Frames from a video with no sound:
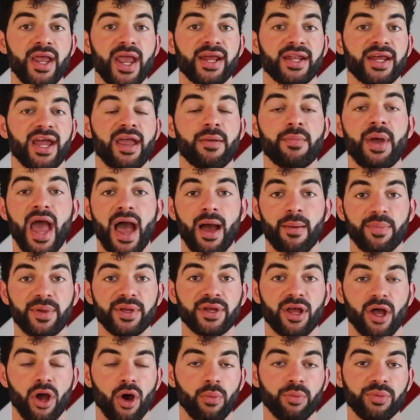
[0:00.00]
And I am happy
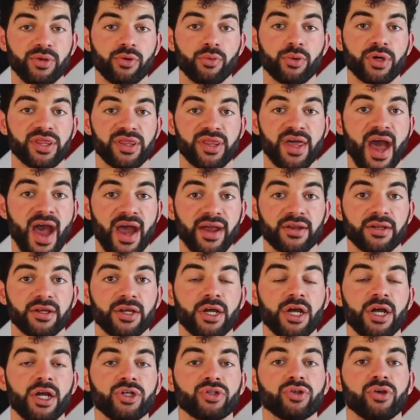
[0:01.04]
to help you with that.
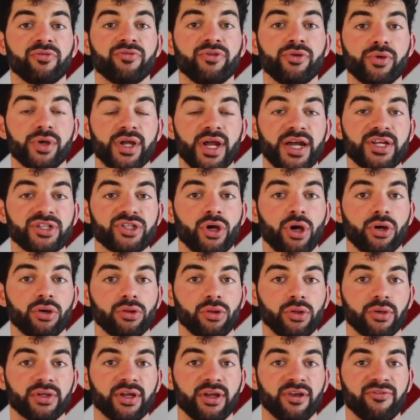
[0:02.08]
So if you guys are
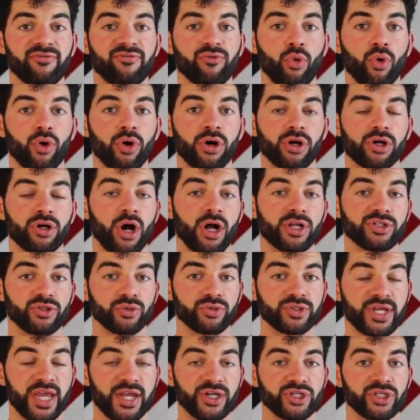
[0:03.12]
looking for
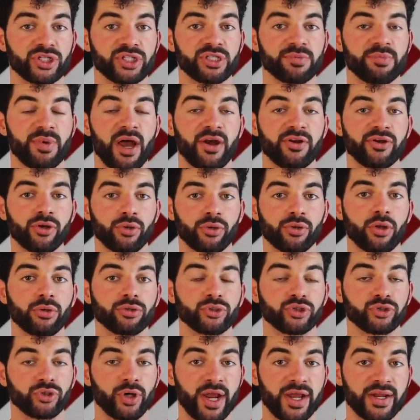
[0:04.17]
consultations about your own
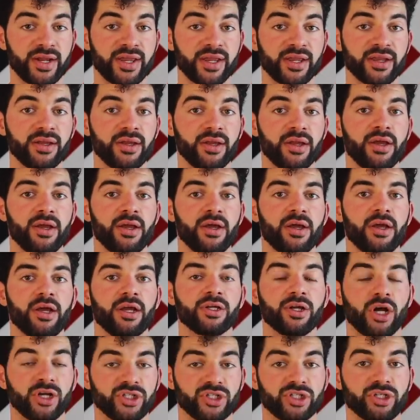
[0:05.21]
training,
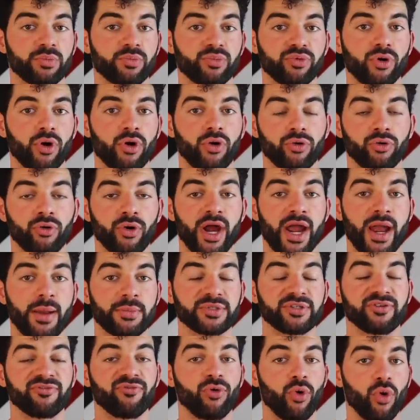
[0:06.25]
custom
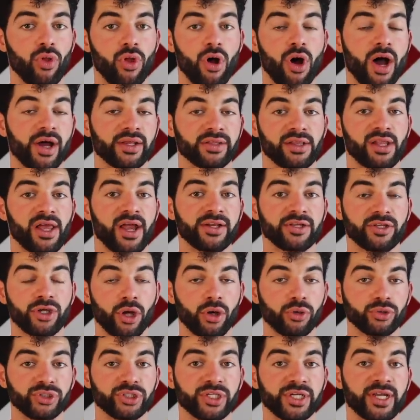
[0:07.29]
programs, full online
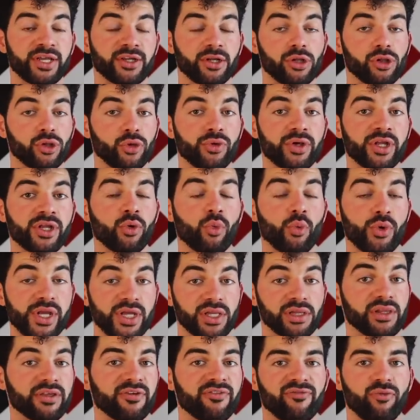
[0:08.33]
coaching, including
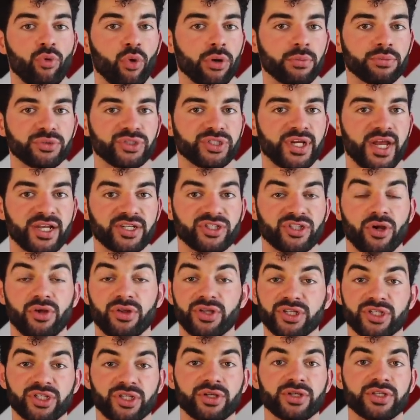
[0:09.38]
weekly form checks, all
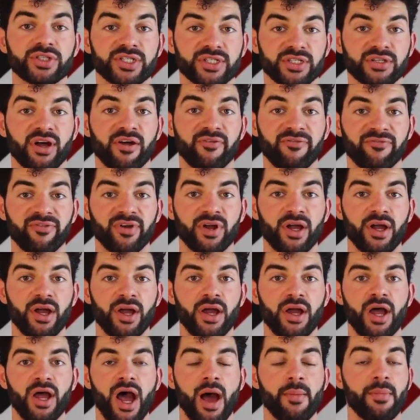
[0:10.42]
this good stuff,
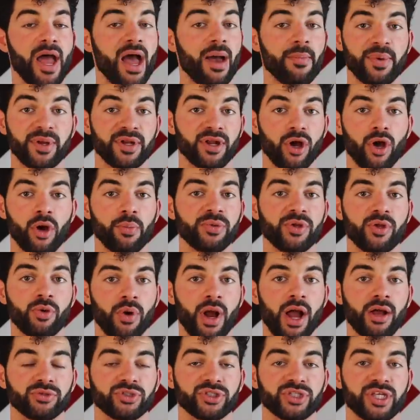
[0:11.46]
I'm happy to help you
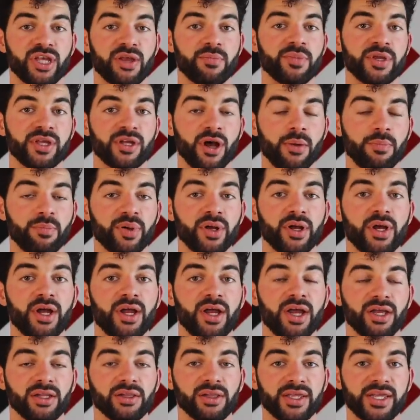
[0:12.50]
out. Just hit me up.
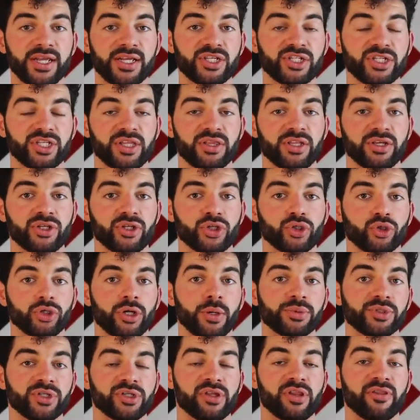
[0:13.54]
Links in the
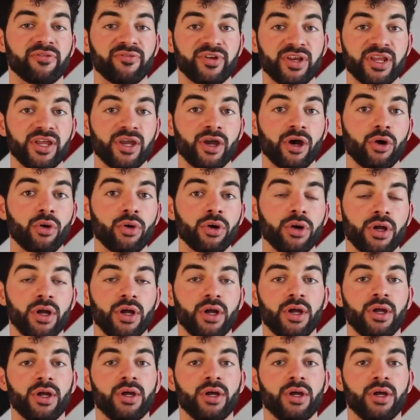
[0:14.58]
description of the video.